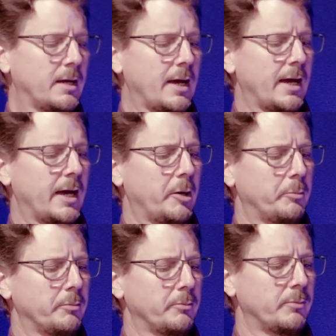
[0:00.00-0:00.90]

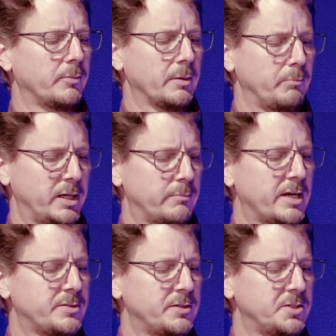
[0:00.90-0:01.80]
The big
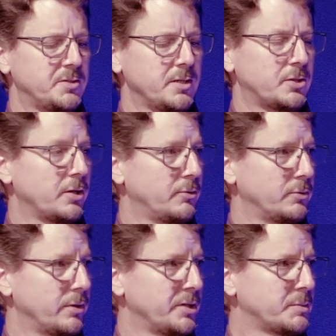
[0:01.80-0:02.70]
message is the eternal
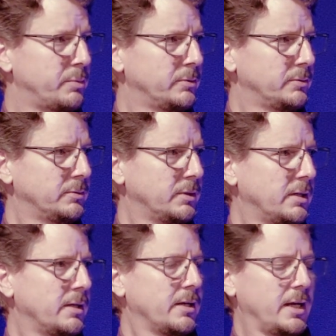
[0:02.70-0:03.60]
gospel.
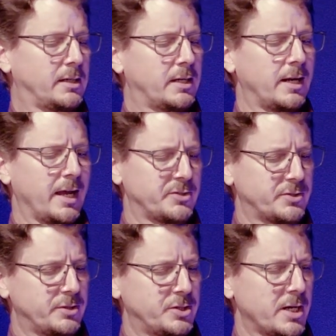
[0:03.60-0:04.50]
It connects
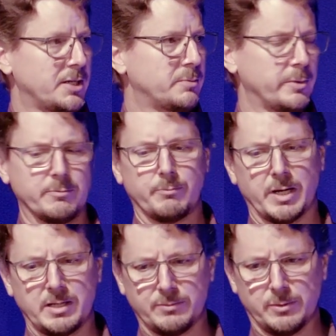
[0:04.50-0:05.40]
to judgment,
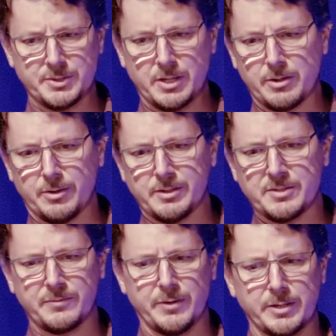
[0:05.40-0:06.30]
but you've also got
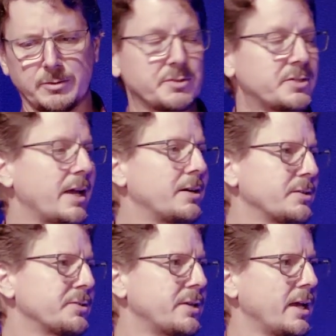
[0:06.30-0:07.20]
this final
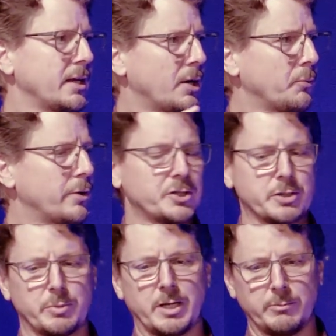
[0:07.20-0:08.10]
sentence there, you know,
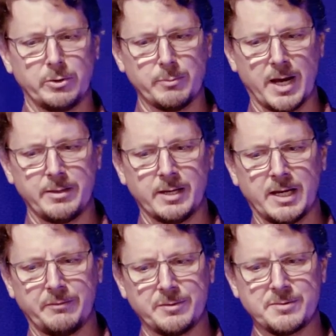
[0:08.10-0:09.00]
worship him who made the
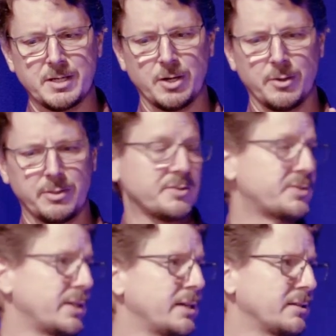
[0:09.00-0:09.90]
heavens, the earth, the
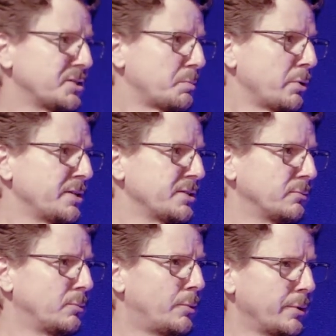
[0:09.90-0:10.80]
sea and the springs
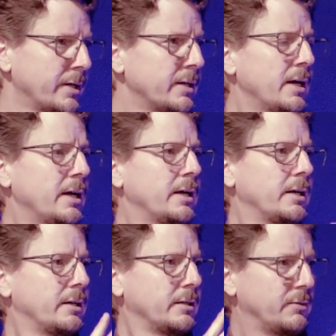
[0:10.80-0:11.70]
of water.
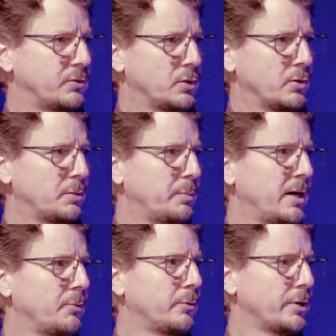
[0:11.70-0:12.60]
You've talked
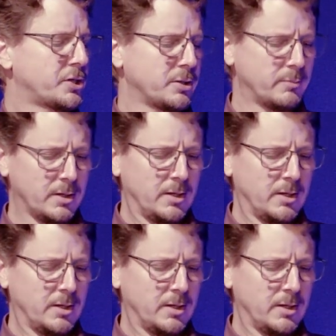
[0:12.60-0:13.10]
about worship.